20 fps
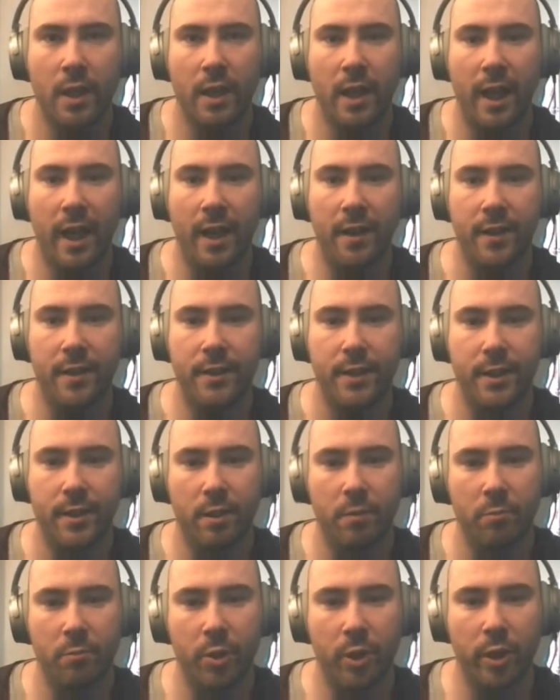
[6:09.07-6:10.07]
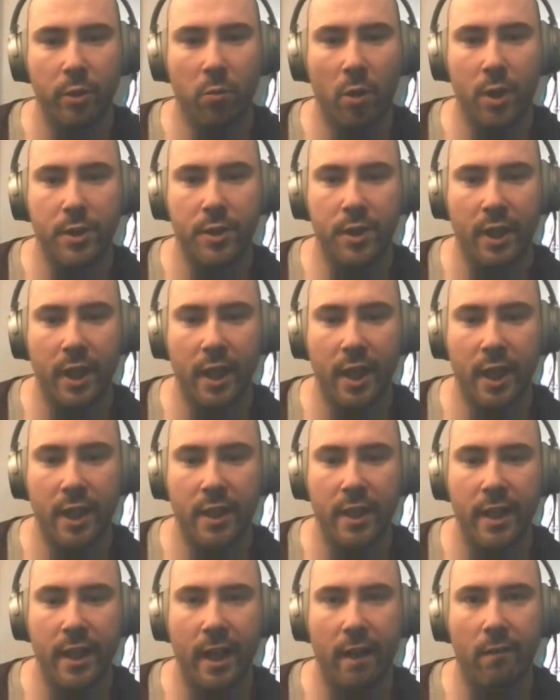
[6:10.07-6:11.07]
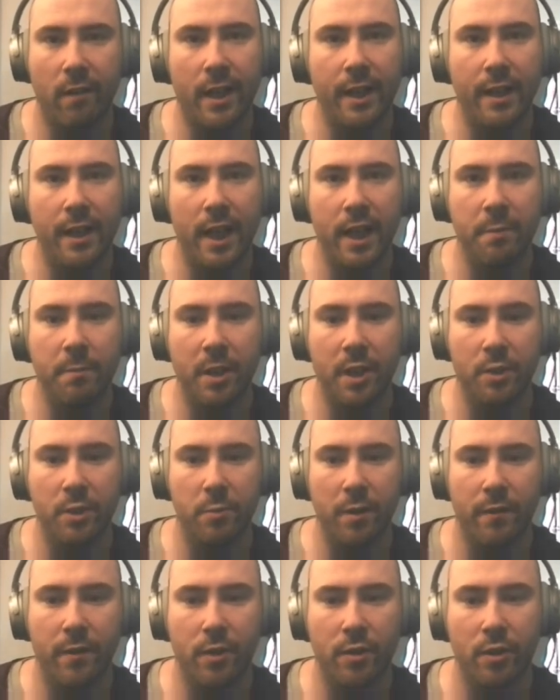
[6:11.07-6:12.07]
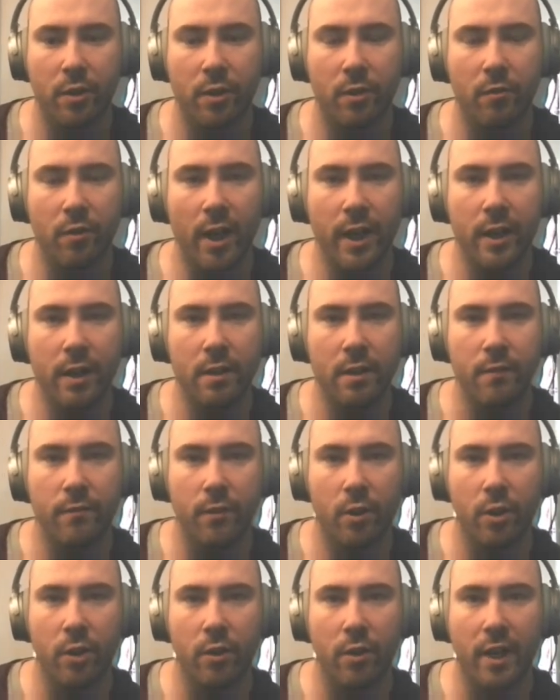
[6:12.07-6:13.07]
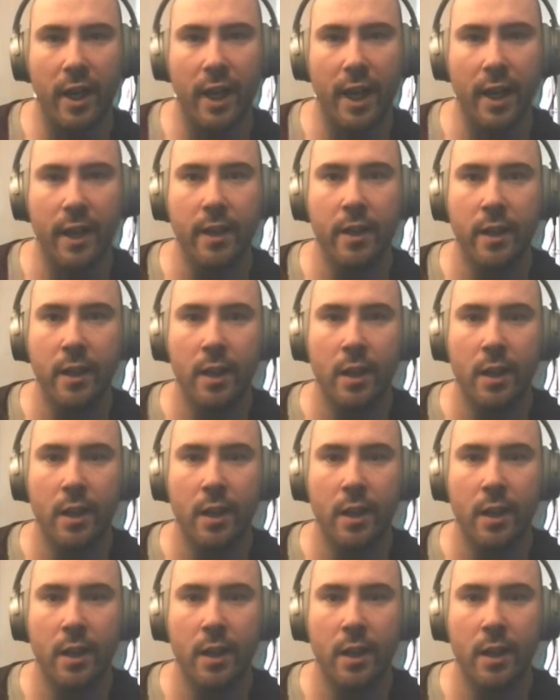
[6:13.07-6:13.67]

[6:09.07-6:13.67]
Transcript: and the system really wants to get into that right lane because we have to turn right further ahead.